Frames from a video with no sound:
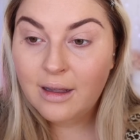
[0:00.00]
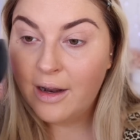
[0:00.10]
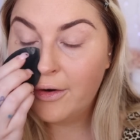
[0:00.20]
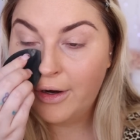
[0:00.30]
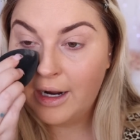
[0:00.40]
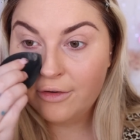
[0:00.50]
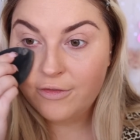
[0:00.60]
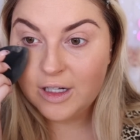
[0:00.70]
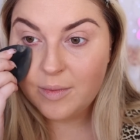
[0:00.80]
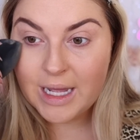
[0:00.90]
I don't know how to
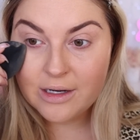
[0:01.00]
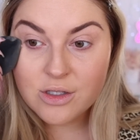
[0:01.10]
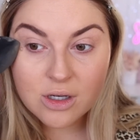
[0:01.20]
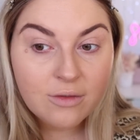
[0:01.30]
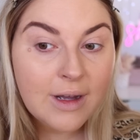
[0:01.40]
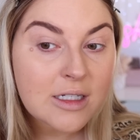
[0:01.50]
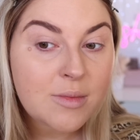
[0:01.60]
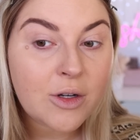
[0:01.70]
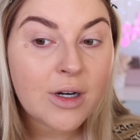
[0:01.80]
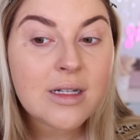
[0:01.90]
feel about it so far, to
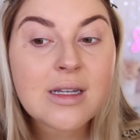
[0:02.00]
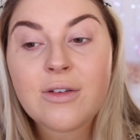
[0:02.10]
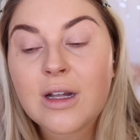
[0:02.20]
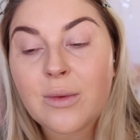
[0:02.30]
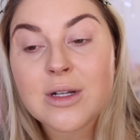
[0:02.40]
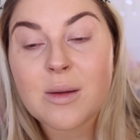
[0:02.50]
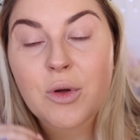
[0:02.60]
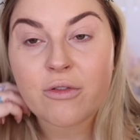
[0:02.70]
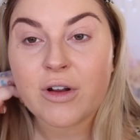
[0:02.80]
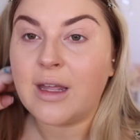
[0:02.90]
be honest. I feel like once I
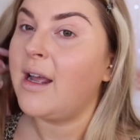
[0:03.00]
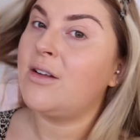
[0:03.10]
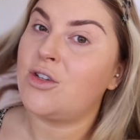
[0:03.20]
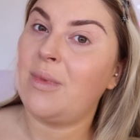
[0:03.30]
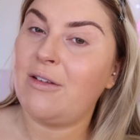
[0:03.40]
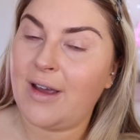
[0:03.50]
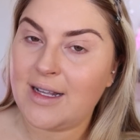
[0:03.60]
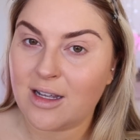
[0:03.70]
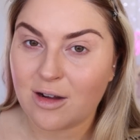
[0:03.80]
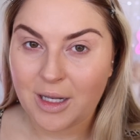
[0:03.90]
put everything else on my
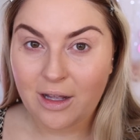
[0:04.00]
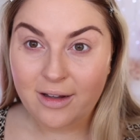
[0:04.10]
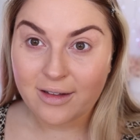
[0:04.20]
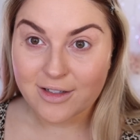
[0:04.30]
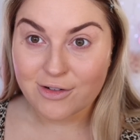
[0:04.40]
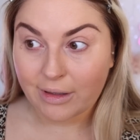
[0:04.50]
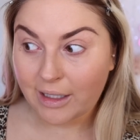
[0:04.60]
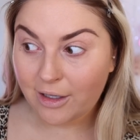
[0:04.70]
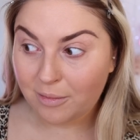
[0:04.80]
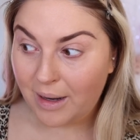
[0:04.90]
face, like, I'll be like, oh, it looks really
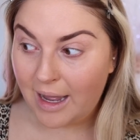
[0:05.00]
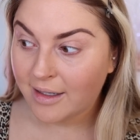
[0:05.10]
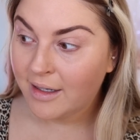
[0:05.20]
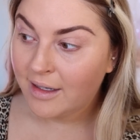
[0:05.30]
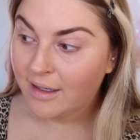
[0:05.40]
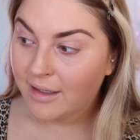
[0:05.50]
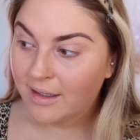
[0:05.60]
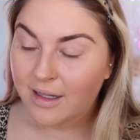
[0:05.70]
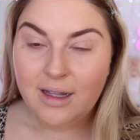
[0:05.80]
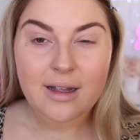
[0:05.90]
good, but
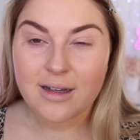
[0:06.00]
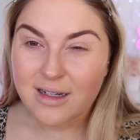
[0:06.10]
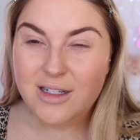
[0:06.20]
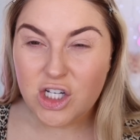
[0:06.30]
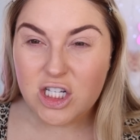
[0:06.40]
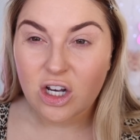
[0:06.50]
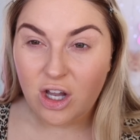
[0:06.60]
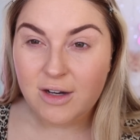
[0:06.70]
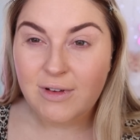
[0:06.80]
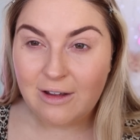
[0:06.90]
it's just a
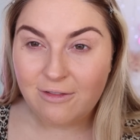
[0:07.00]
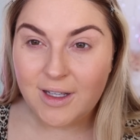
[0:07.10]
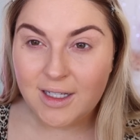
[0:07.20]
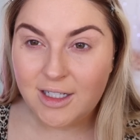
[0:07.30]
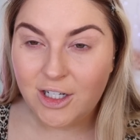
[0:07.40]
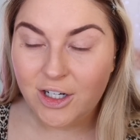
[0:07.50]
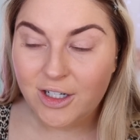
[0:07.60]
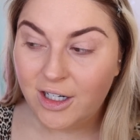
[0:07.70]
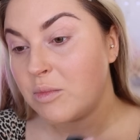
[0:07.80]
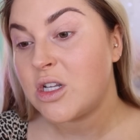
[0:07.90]
lot of effort, you know?
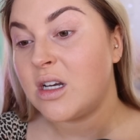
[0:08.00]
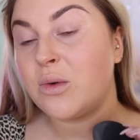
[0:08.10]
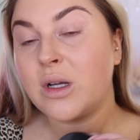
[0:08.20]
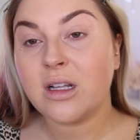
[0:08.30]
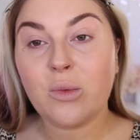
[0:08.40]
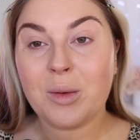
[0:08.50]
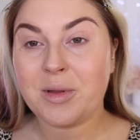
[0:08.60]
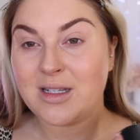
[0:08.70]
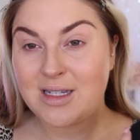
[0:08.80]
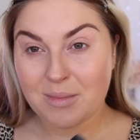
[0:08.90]
I'm just gonna quickly whip
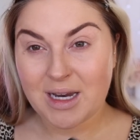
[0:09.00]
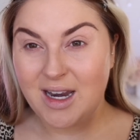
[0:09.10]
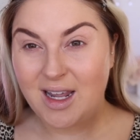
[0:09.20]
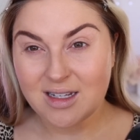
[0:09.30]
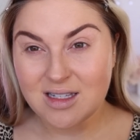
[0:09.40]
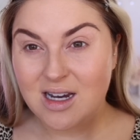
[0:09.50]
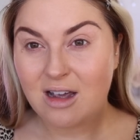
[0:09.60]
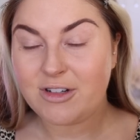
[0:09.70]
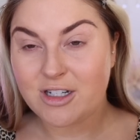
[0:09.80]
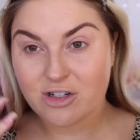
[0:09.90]
this down my neck and
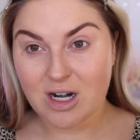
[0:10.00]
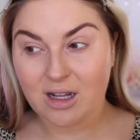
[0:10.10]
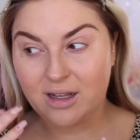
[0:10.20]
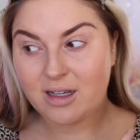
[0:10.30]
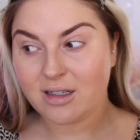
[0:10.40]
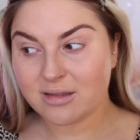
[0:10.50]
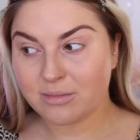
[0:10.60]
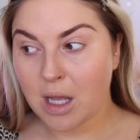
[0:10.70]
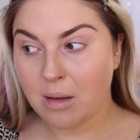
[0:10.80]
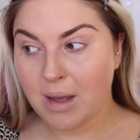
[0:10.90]
stuff and just try to like
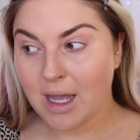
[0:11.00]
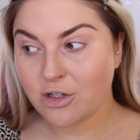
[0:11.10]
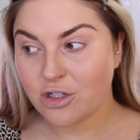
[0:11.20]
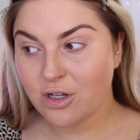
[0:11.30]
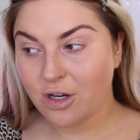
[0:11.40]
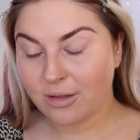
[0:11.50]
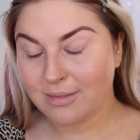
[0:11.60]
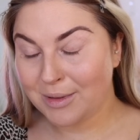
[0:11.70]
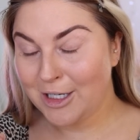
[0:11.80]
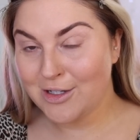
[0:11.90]
make a match. So
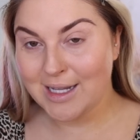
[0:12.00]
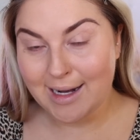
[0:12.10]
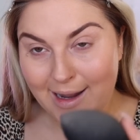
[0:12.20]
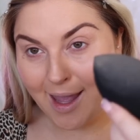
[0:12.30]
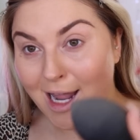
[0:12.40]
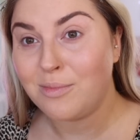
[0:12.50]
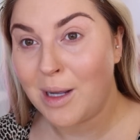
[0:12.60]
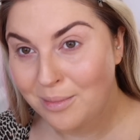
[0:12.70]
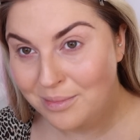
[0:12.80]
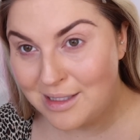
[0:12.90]
I'm gonna use like another 8
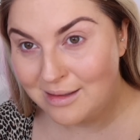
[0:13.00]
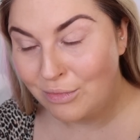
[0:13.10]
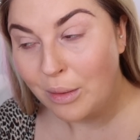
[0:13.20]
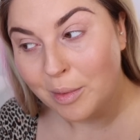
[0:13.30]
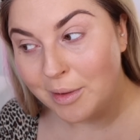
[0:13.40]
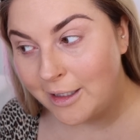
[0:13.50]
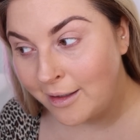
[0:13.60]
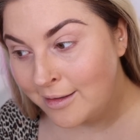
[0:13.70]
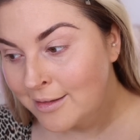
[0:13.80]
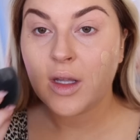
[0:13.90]
pumps, probably.
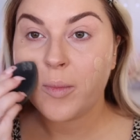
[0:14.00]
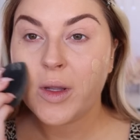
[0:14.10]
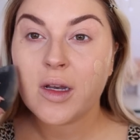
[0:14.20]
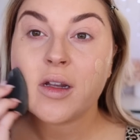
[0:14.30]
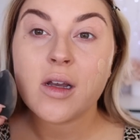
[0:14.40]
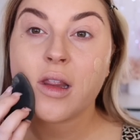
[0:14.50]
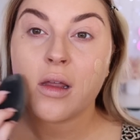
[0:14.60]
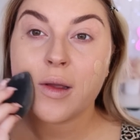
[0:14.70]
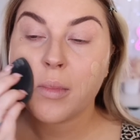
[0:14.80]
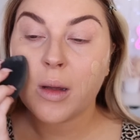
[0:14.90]
I'm adding
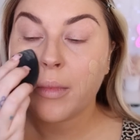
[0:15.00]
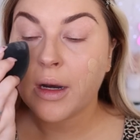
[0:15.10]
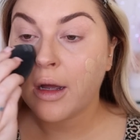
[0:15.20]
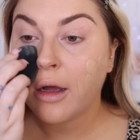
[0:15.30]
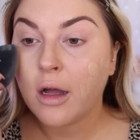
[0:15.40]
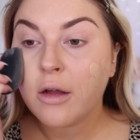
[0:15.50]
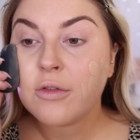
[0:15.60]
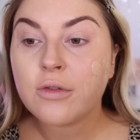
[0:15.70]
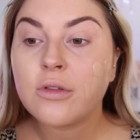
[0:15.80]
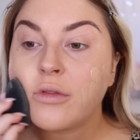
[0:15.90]
another pump and a
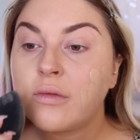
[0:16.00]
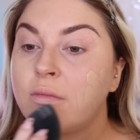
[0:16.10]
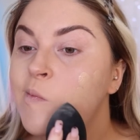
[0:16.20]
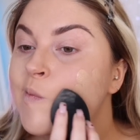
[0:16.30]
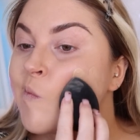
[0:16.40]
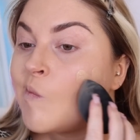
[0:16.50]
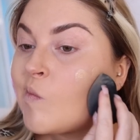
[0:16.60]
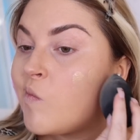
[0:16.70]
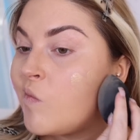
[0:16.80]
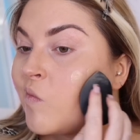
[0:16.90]
half
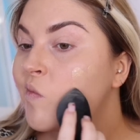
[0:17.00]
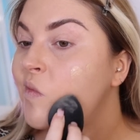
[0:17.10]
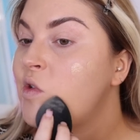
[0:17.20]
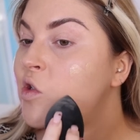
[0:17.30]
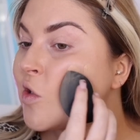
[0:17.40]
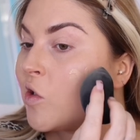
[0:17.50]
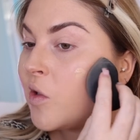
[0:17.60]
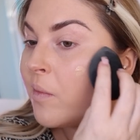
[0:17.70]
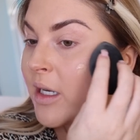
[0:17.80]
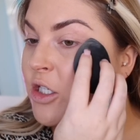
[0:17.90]

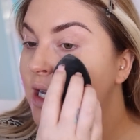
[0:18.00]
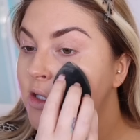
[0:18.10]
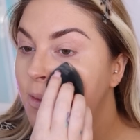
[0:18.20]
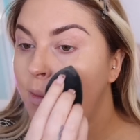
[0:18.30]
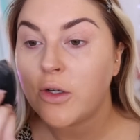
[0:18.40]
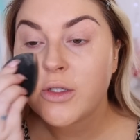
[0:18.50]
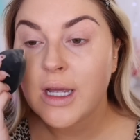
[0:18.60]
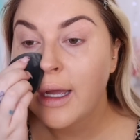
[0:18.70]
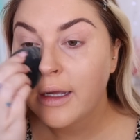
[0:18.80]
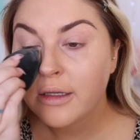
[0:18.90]
to my cheeks on both
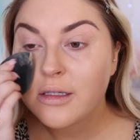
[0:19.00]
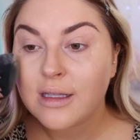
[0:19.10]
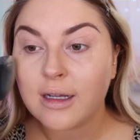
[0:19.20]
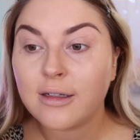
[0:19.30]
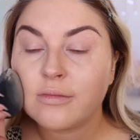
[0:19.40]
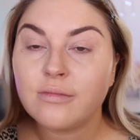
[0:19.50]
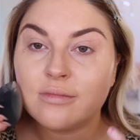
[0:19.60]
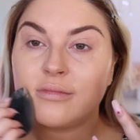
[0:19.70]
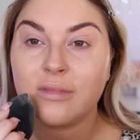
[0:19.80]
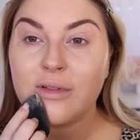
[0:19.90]
sides, like
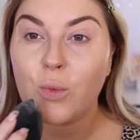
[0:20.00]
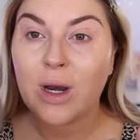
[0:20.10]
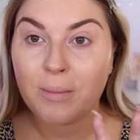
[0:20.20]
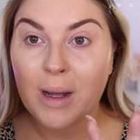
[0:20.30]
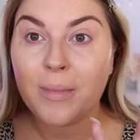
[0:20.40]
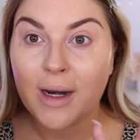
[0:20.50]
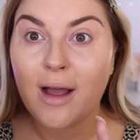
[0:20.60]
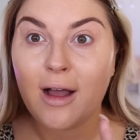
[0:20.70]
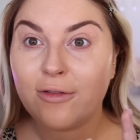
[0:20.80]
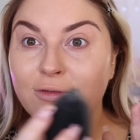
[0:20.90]
one pump and a
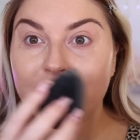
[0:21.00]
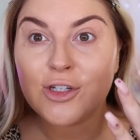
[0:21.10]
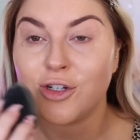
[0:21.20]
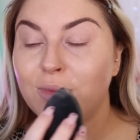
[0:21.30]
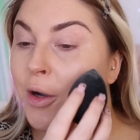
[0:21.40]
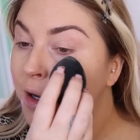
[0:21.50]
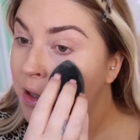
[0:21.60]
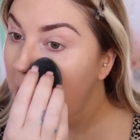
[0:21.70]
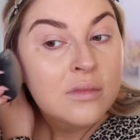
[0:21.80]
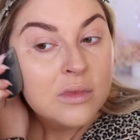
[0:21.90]
half to do both,
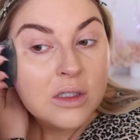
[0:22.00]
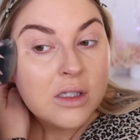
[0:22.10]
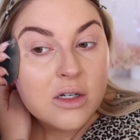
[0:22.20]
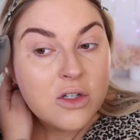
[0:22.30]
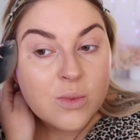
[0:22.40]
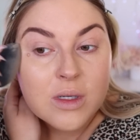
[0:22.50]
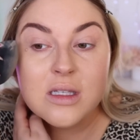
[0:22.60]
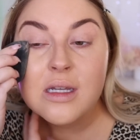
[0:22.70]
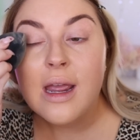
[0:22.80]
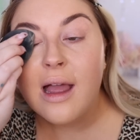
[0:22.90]
because I just wanna
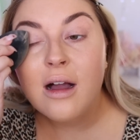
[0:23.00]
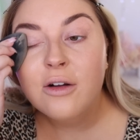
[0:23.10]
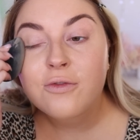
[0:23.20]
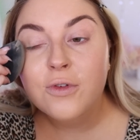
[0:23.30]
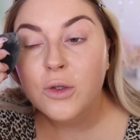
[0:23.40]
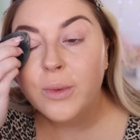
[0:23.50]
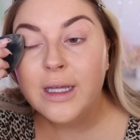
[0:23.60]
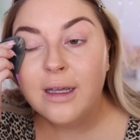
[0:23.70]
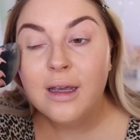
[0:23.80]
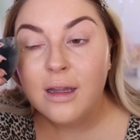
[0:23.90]
see how full we
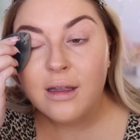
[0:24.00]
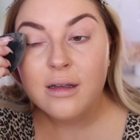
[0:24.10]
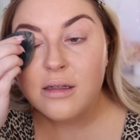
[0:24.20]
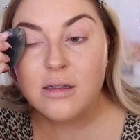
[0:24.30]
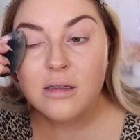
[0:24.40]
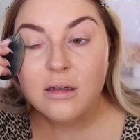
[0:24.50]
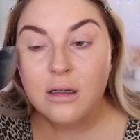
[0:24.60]
can get this.